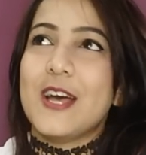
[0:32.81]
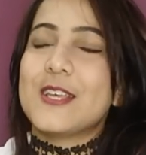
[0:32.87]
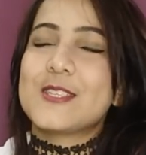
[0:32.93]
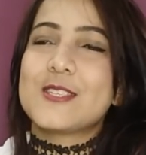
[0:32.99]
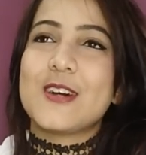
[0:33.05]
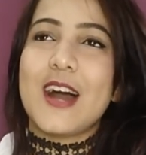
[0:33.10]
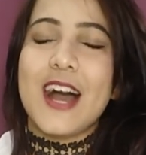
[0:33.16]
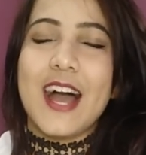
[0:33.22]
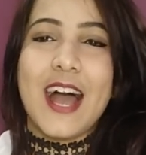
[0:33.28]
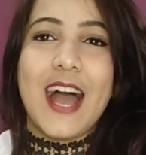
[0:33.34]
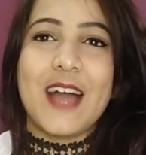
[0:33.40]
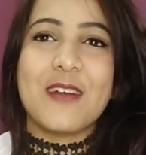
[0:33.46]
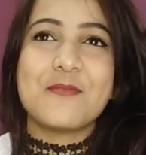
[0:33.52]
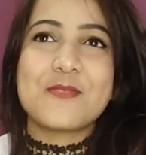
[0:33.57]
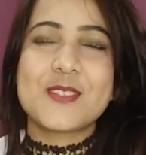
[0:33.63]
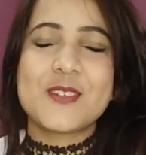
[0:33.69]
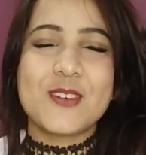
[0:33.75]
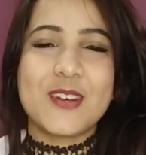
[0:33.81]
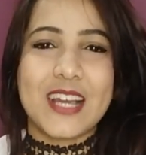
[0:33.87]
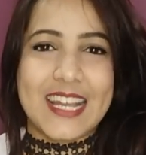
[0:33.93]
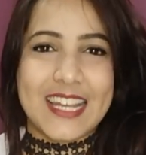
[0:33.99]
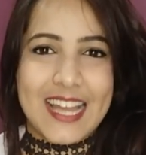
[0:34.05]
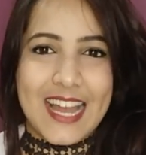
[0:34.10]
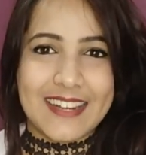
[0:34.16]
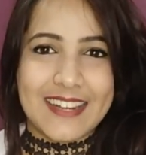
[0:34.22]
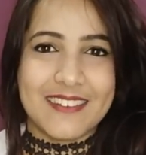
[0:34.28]
So I'm so
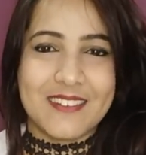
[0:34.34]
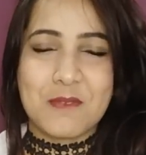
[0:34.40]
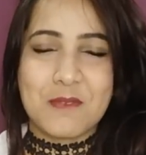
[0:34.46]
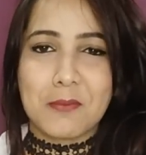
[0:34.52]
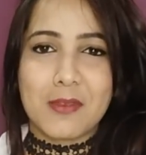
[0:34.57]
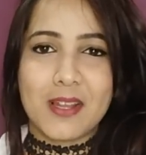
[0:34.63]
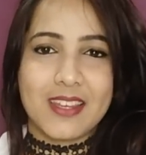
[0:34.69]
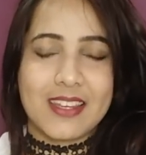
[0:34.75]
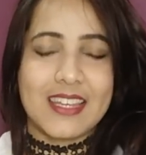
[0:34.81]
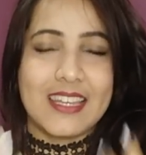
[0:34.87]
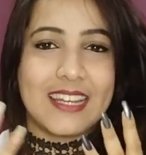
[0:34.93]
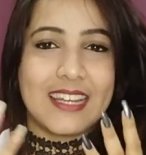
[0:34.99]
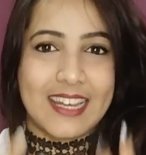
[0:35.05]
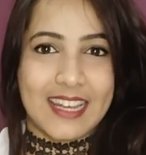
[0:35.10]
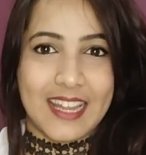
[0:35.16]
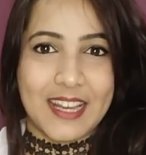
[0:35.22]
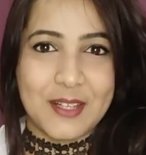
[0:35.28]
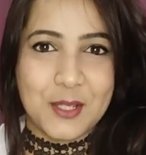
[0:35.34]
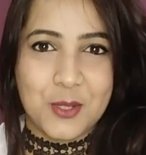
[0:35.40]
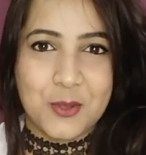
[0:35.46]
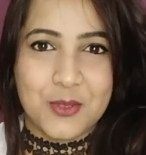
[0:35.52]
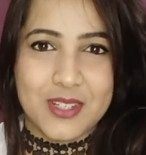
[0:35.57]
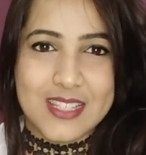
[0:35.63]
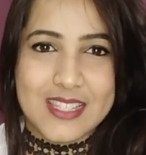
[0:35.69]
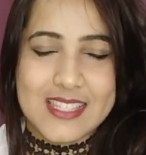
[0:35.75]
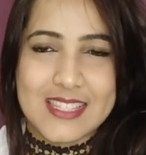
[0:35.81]
glad that people are inclined
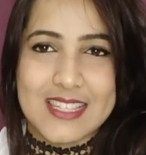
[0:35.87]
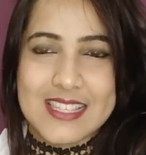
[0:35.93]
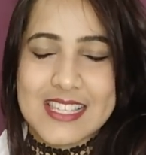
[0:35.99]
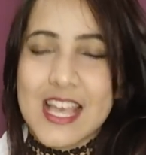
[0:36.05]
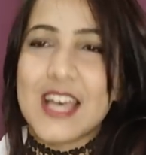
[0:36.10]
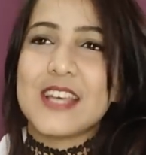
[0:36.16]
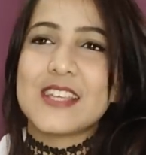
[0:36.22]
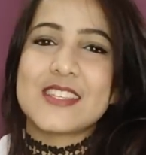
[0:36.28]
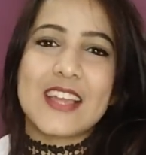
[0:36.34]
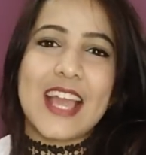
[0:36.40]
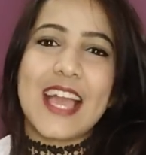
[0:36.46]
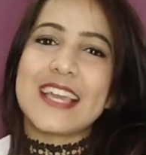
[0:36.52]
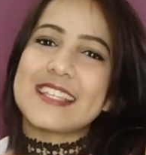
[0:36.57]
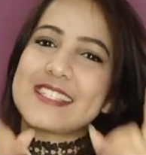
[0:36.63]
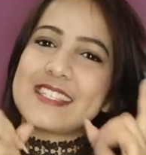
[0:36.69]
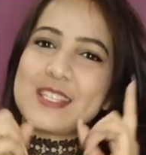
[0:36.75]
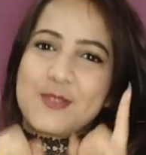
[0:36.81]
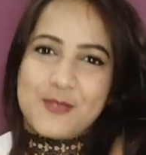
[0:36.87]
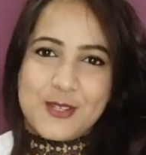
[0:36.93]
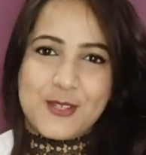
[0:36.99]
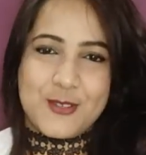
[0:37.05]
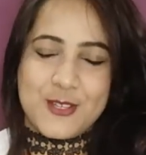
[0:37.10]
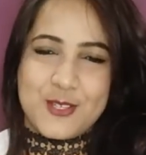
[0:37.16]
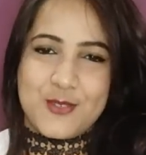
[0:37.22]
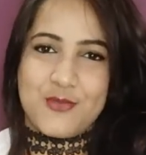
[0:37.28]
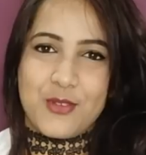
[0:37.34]
towards this. So guys, this
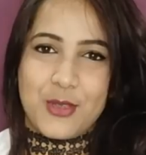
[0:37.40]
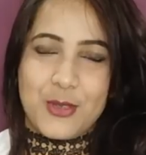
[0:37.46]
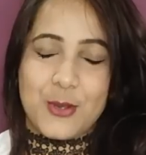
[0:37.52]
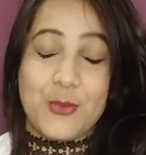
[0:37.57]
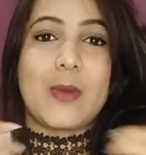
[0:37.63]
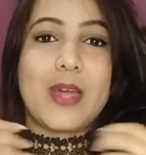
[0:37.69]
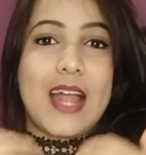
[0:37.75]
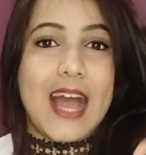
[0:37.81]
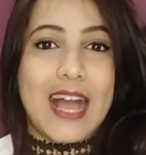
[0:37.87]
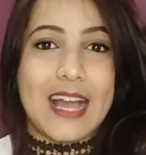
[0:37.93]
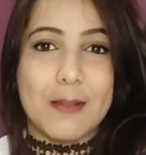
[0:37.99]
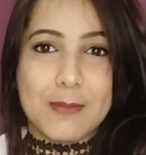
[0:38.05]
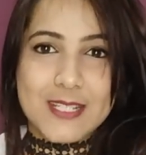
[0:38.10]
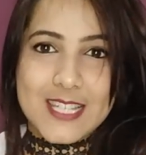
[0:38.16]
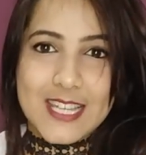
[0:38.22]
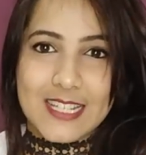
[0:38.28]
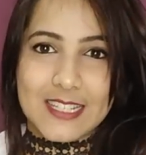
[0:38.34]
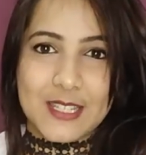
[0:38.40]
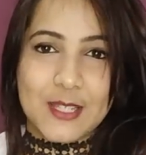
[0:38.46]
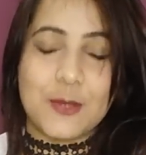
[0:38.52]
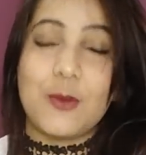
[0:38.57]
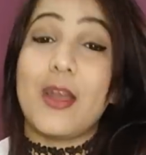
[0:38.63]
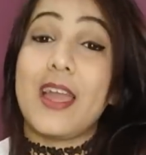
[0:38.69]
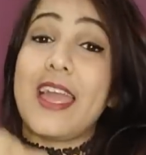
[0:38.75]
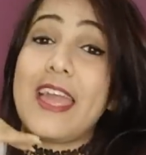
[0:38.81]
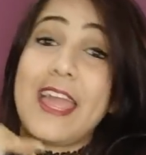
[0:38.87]
video is for you, where I'll be telling
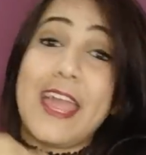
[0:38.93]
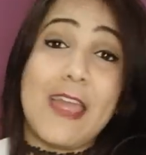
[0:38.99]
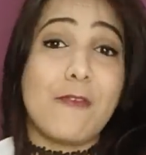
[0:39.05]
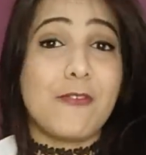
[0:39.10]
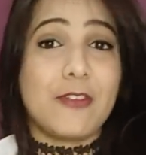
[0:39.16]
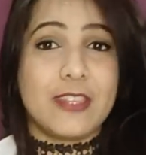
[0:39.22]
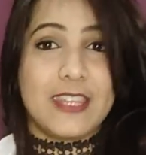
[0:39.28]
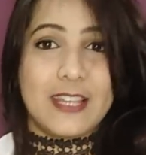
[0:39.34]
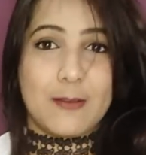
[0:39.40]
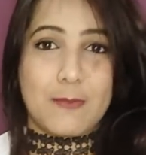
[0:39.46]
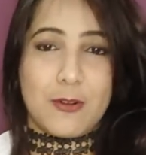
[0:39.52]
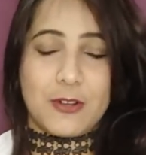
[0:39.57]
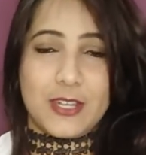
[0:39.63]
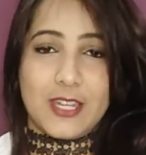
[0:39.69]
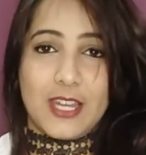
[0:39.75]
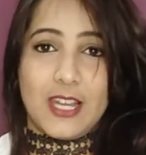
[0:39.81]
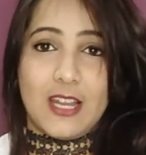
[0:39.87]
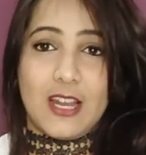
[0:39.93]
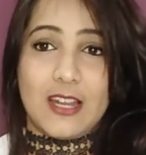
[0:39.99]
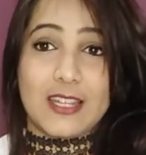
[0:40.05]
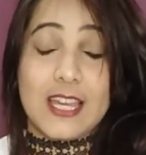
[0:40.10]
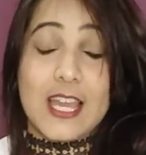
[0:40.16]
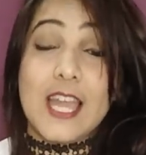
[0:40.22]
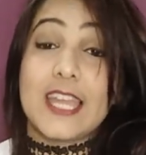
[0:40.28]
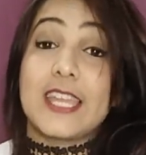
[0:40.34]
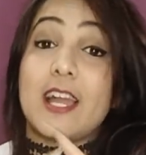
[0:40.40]
you everything about nail art.
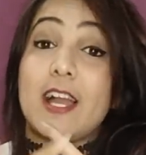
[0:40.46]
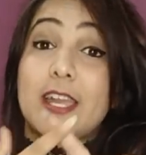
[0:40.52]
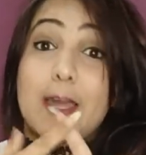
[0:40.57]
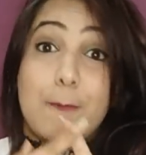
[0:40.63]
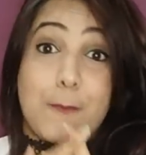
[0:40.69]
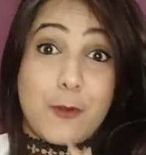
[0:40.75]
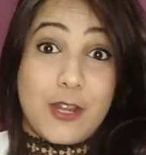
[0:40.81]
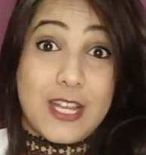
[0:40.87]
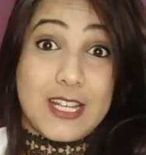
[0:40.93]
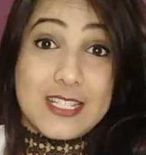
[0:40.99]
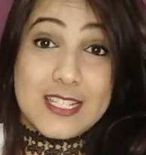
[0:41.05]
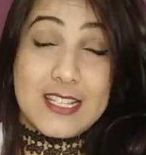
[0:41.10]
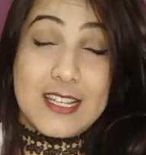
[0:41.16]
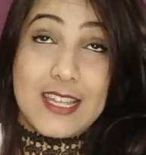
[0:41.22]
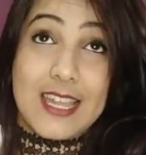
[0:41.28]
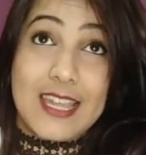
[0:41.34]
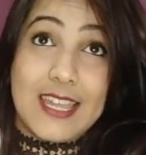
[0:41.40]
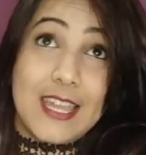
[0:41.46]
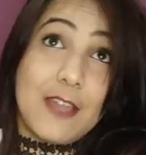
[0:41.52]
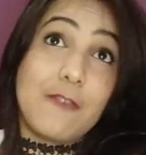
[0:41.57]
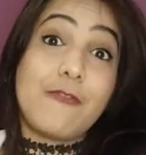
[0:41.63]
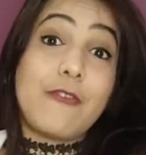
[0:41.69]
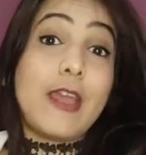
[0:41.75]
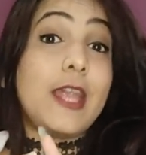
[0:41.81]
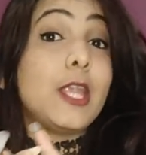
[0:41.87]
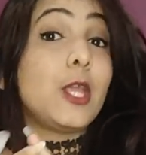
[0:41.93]
Kya kya products
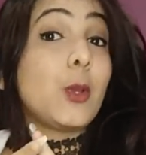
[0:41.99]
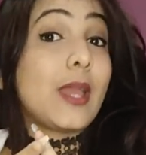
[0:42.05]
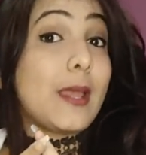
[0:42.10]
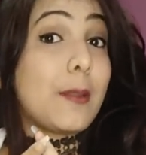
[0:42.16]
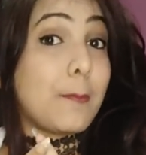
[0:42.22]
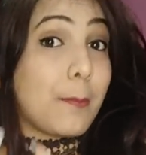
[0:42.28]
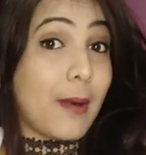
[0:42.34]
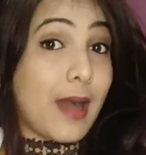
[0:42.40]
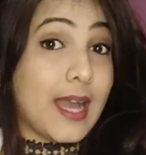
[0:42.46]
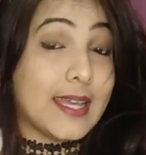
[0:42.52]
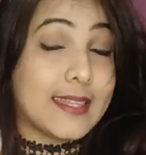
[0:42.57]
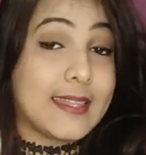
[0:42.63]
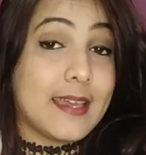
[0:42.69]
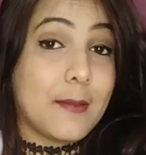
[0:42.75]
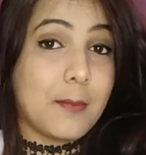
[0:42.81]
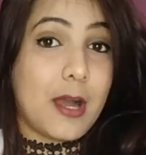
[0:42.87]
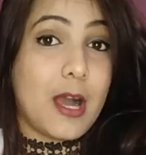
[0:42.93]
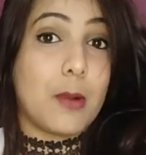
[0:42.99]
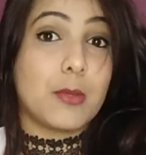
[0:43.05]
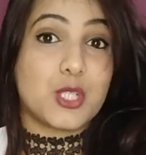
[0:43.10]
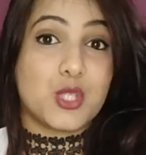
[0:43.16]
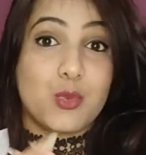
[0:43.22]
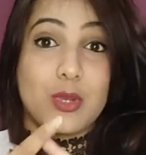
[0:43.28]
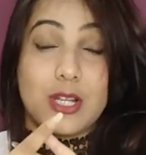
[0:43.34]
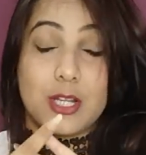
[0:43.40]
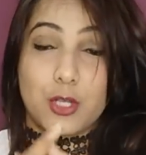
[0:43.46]
lagenge, where you can buy them, how
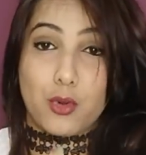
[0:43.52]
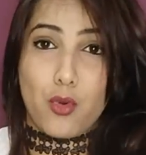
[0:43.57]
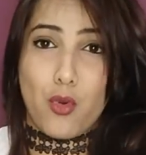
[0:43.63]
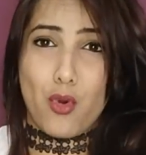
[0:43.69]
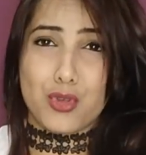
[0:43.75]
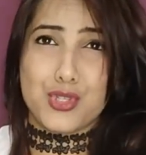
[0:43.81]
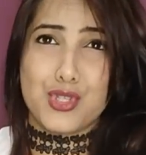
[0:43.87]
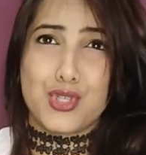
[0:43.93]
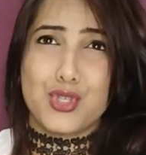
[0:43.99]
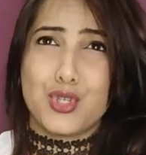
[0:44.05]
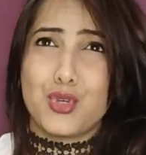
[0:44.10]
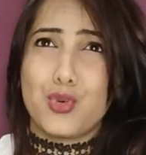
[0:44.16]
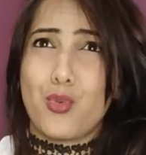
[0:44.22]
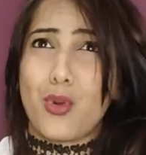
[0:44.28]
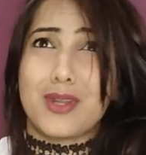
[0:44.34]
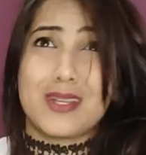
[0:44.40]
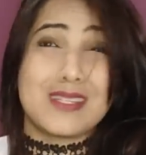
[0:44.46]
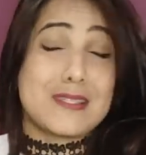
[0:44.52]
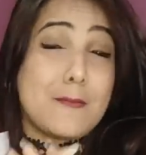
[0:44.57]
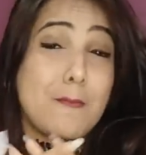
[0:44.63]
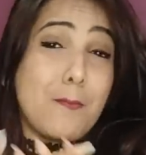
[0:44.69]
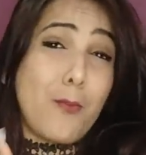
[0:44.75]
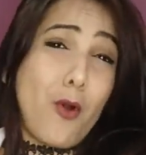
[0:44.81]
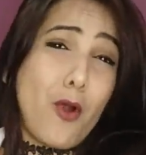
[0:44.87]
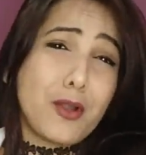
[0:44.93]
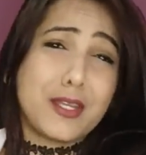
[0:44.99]
much will it cost you, what is
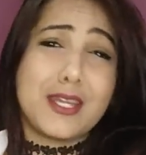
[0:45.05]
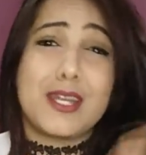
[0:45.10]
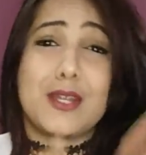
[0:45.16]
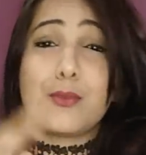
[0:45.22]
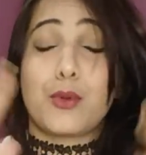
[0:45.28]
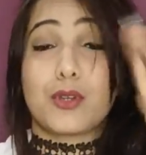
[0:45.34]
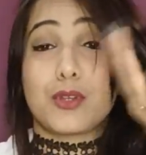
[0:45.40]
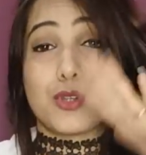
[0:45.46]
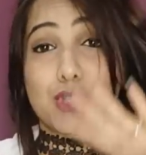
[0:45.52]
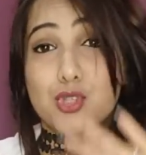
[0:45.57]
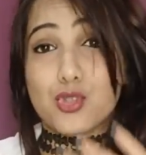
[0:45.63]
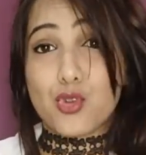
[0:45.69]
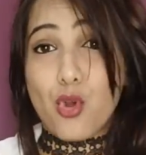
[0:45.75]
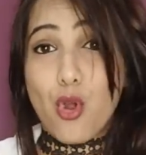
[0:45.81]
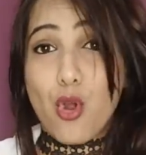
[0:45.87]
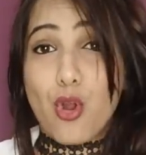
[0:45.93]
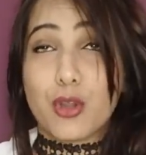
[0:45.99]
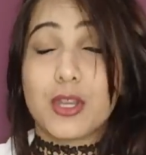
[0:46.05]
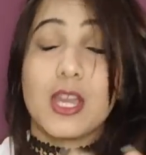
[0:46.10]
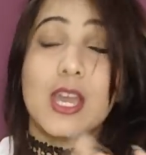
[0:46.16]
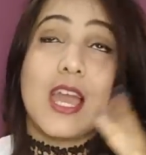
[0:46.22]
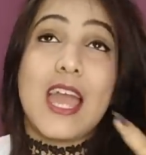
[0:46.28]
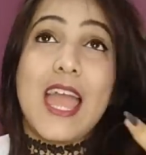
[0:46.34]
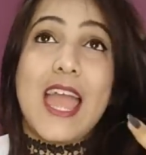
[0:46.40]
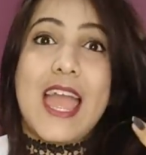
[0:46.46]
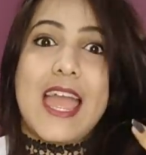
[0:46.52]
important, what is not,
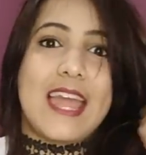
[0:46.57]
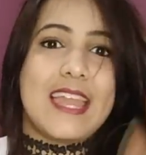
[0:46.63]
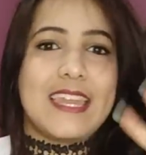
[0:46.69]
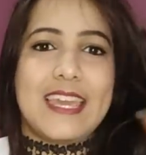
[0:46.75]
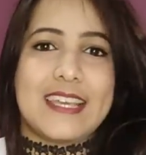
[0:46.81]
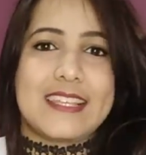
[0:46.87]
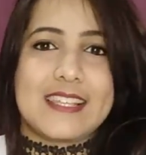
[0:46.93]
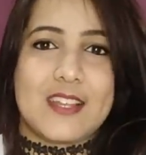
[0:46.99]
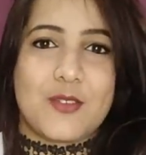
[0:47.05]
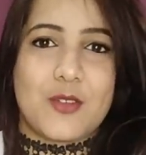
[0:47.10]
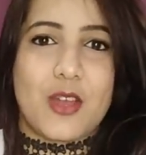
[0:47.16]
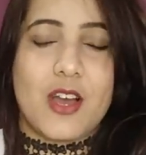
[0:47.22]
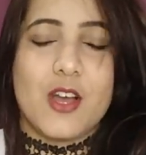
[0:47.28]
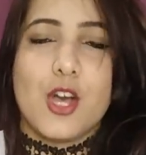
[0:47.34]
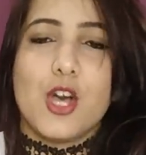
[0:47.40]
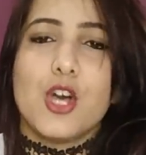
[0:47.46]
and etc.